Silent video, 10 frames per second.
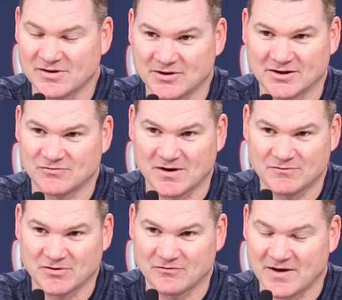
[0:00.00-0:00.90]
I think it's
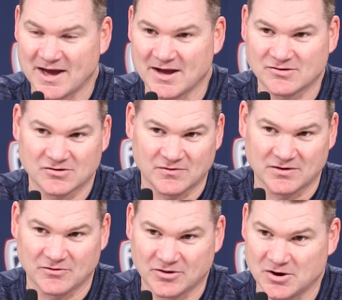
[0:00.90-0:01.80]
fun for the fans, it's
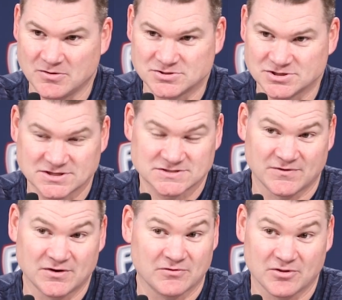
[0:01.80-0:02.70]
fun for the coaches, it's
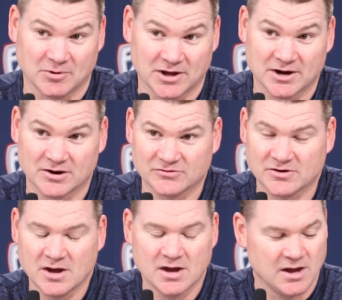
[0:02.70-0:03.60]
fun for the players,
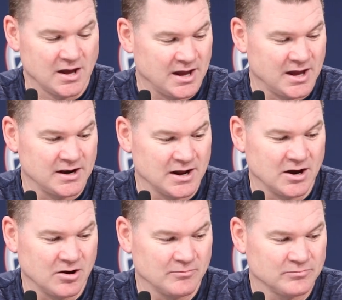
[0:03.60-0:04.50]
and
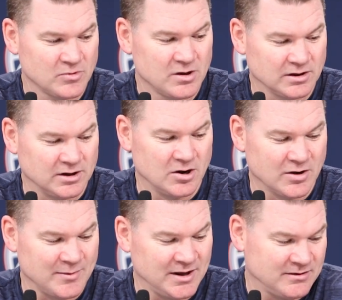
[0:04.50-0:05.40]
um, you know,
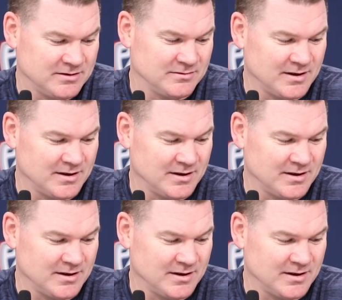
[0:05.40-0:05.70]
I mean,